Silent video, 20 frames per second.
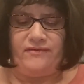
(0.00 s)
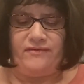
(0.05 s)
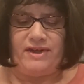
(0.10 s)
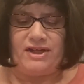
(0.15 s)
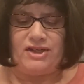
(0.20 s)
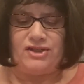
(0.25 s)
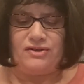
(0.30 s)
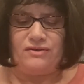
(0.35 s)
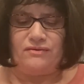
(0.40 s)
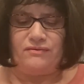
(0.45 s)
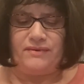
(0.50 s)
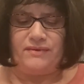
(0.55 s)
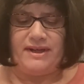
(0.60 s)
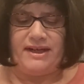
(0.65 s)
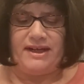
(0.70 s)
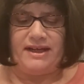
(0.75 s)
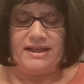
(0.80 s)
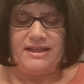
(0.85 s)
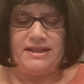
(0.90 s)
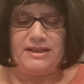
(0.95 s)
Facial
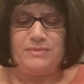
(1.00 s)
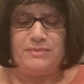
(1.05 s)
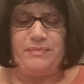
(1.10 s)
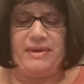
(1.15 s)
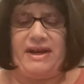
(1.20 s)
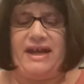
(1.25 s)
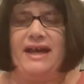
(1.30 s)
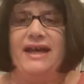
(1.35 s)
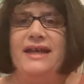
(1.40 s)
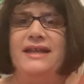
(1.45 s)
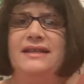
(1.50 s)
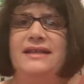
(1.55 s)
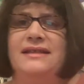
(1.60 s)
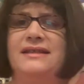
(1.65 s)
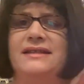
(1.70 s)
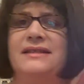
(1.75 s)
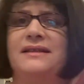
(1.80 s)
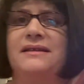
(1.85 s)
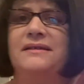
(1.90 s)
Radiance Pads.